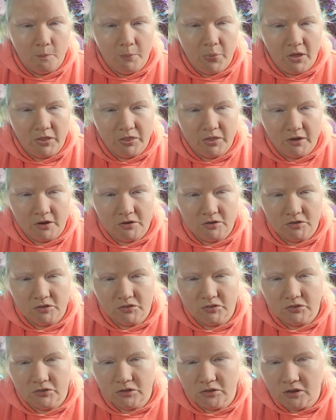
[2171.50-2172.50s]
but there
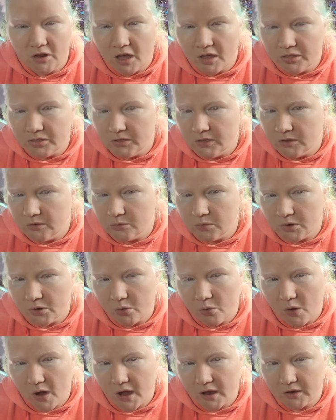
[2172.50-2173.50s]
is nothing
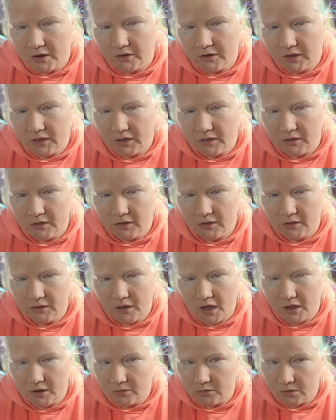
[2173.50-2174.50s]
requiring
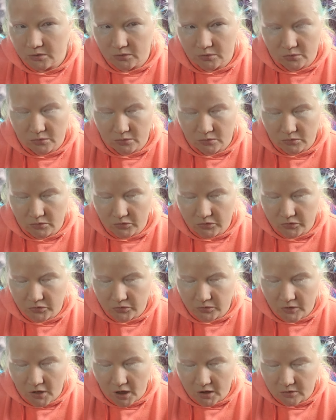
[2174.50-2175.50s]
i don't know
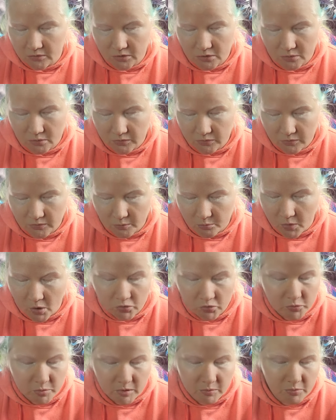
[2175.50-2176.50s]
i don't know if
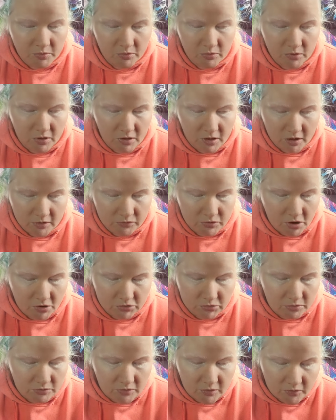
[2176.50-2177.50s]
most people i've talked
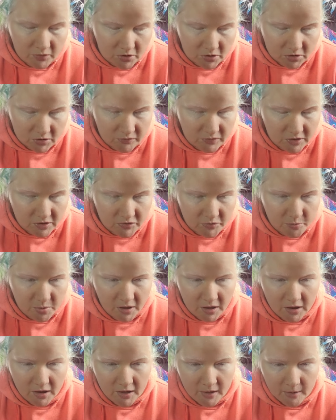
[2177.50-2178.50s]
to have never heard of this
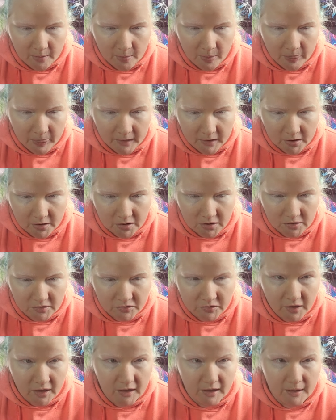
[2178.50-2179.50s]
but um, there
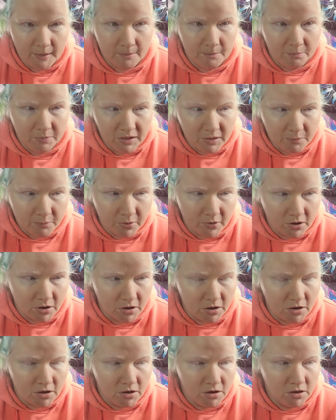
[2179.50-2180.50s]
is a
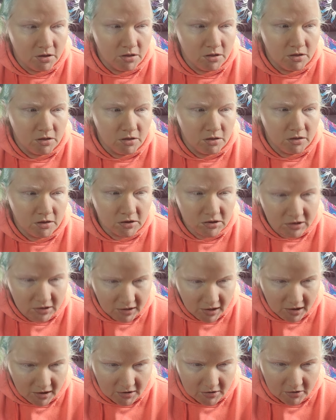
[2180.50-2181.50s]
beeper
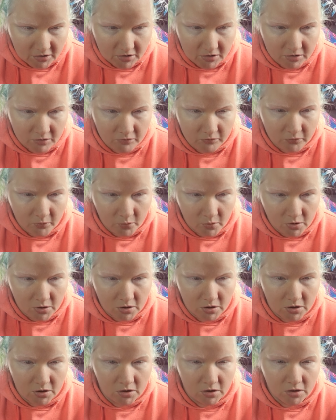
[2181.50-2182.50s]
indicator
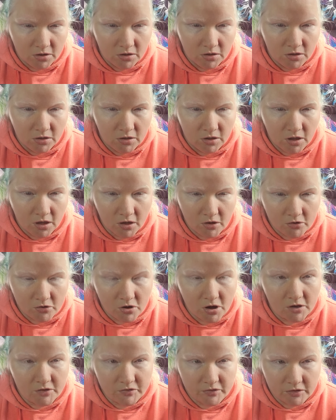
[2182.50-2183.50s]
for uh,
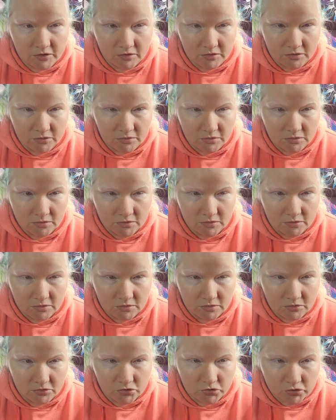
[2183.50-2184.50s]
crossing
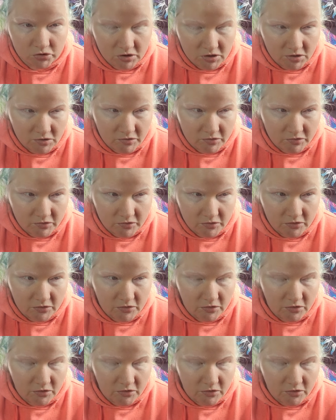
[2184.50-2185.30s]
streets